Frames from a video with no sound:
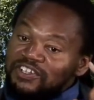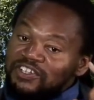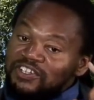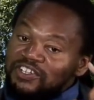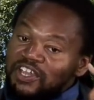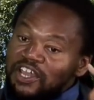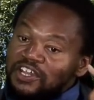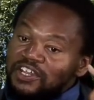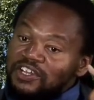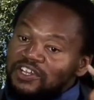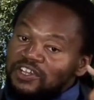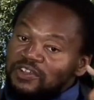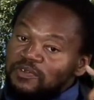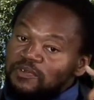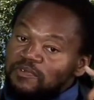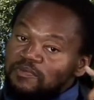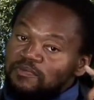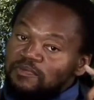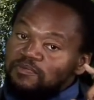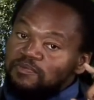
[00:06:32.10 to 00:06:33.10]
then
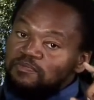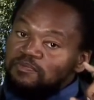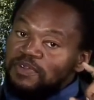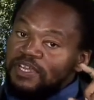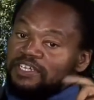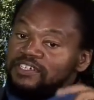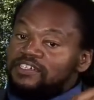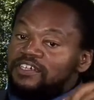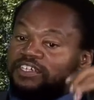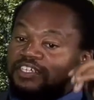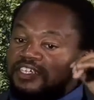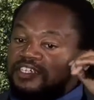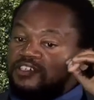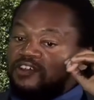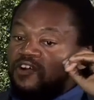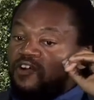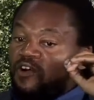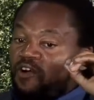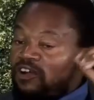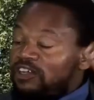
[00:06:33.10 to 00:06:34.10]
based on these
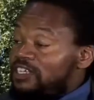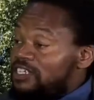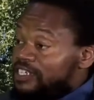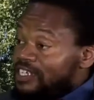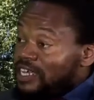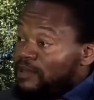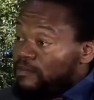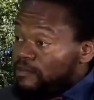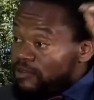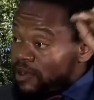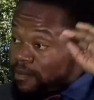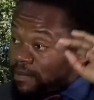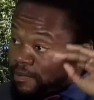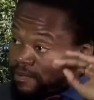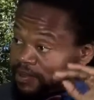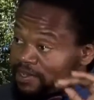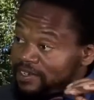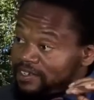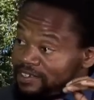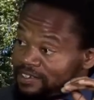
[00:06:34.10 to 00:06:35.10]
all these
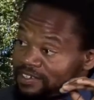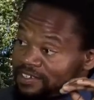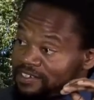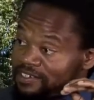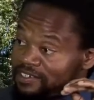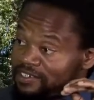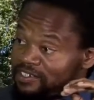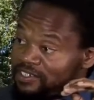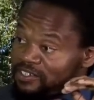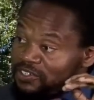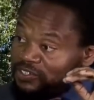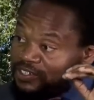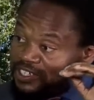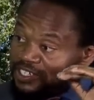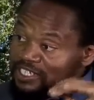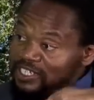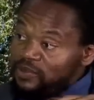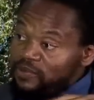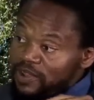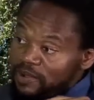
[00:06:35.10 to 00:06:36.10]
improbabilities, you
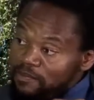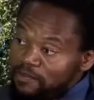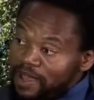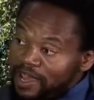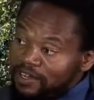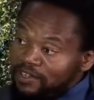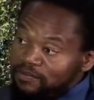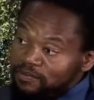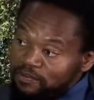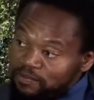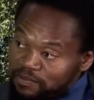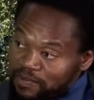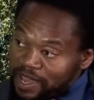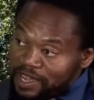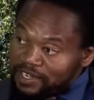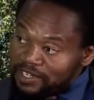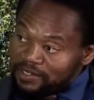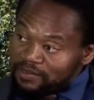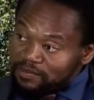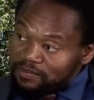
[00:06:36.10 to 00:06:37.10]
see where
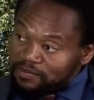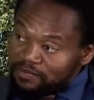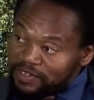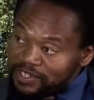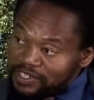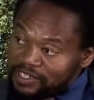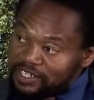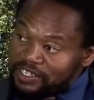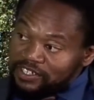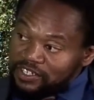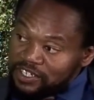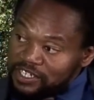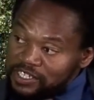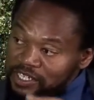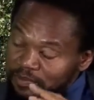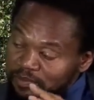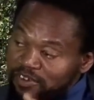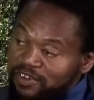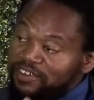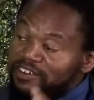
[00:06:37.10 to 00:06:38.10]
manifestation is the
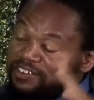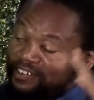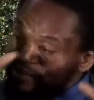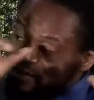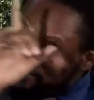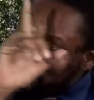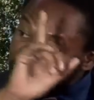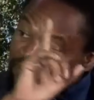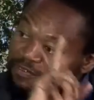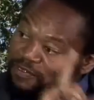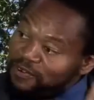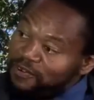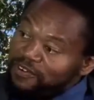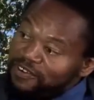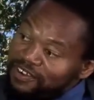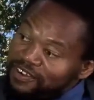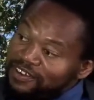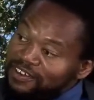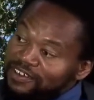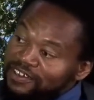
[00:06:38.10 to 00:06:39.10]
precursor before
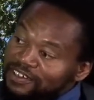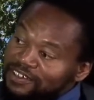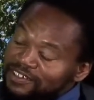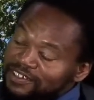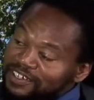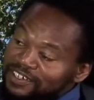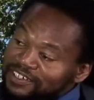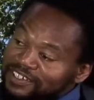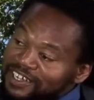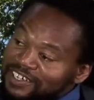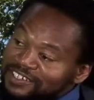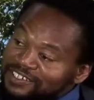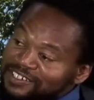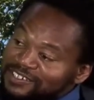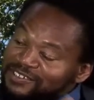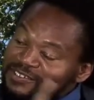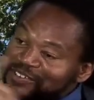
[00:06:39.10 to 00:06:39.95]
the intention.